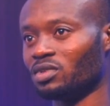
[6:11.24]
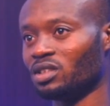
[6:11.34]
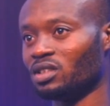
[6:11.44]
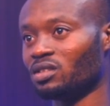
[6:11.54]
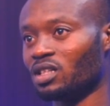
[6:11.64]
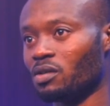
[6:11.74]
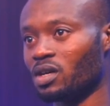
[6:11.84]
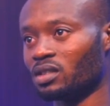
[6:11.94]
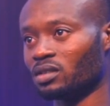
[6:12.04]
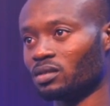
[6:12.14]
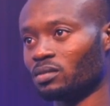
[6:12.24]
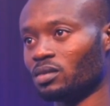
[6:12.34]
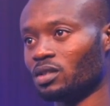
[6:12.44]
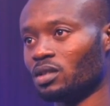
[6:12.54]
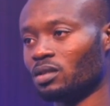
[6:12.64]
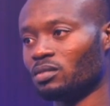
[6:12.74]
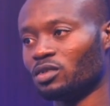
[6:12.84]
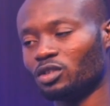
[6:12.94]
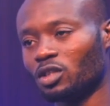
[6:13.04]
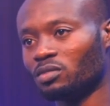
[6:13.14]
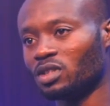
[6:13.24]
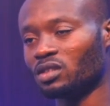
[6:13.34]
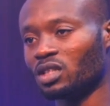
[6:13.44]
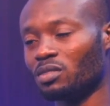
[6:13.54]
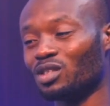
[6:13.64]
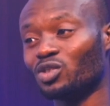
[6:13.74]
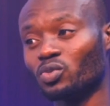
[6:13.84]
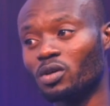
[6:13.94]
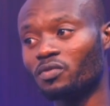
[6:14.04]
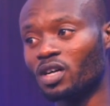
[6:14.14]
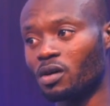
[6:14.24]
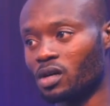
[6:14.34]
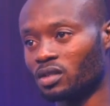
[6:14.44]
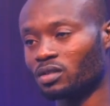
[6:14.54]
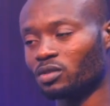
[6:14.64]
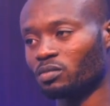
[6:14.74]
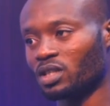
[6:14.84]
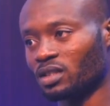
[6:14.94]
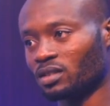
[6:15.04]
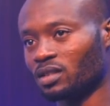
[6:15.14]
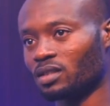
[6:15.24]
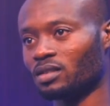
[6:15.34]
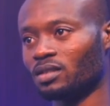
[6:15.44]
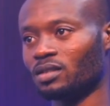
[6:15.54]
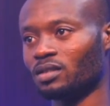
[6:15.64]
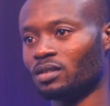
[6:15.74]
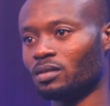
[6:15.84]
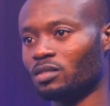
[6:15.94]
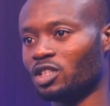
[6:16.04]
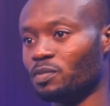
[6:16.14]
6 hours, some takes about 12 hours to plaster. It